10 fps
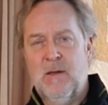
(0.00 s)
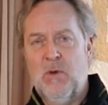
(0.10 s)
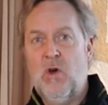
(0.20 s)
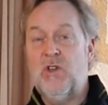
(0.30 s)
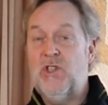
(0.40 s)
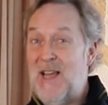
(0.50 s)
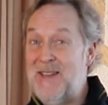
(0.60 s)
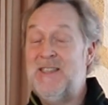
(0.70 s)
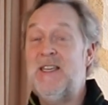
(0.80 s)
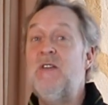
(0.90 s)
because
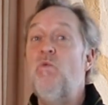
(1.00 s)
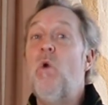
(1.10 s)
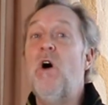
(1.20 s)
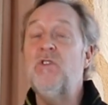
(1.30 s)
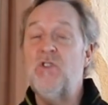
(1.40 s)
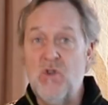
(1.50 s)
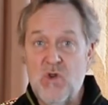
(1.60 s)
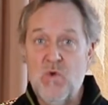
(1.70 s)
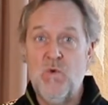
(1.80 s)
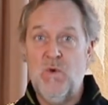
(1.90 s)
Gen Z wants a
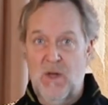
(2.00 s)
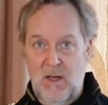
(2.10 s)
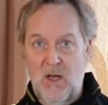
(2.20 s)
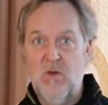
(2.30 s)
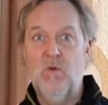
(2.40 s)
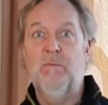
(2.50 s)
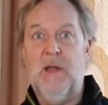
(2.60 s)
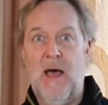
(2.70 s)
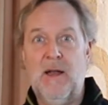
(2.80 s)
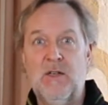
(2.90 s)
new
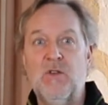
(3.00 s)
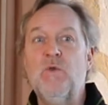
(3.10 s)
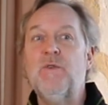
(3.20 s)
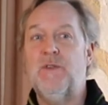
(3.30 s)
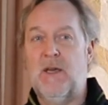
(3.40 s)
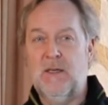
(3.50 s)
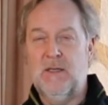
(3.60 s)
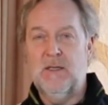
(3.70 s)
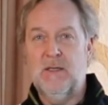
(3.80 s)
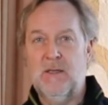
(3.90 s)
planet, new
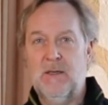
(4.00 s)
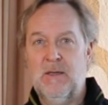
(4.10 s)
things.